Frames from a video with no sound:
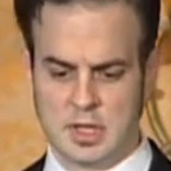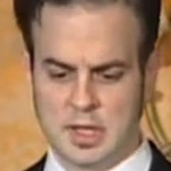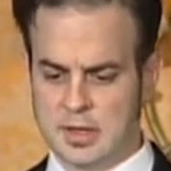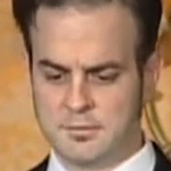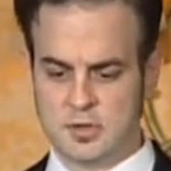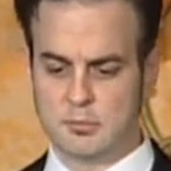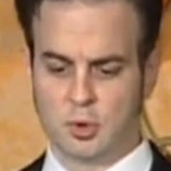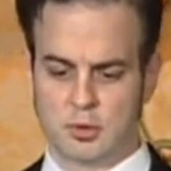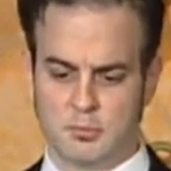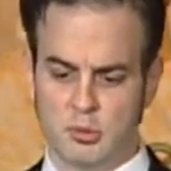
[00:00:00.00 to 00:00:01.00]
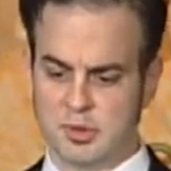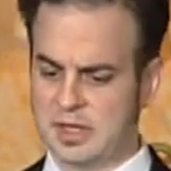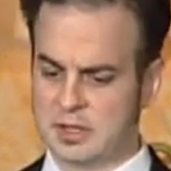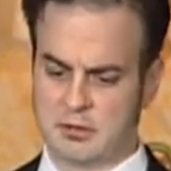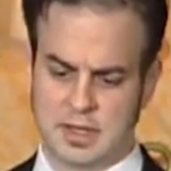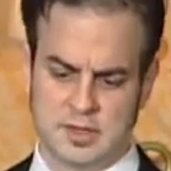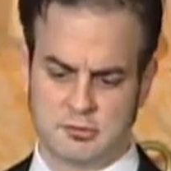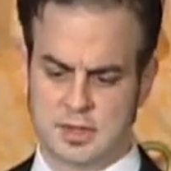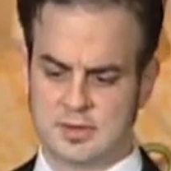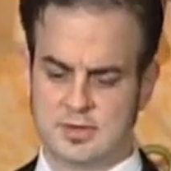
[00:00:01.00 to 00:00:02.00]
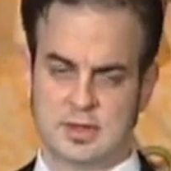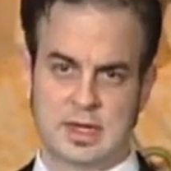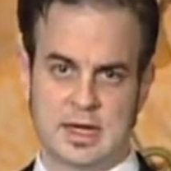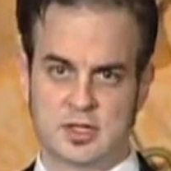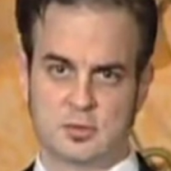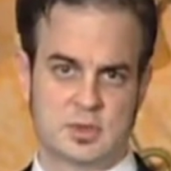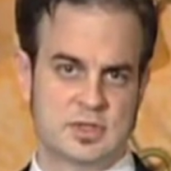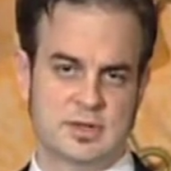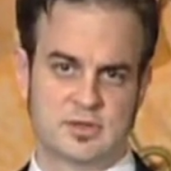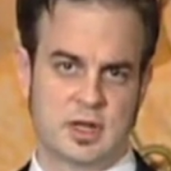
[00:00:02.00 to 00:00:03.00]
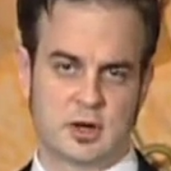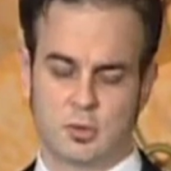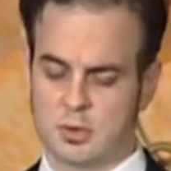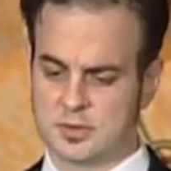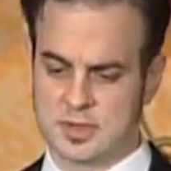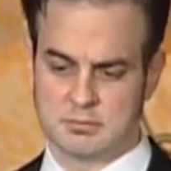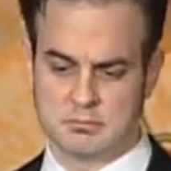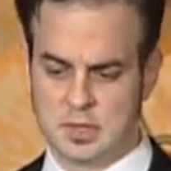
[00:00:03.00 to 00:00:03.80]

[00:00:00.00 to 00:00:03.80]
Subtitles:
And a few more: mobile integrated syndication, receive stock quotes, and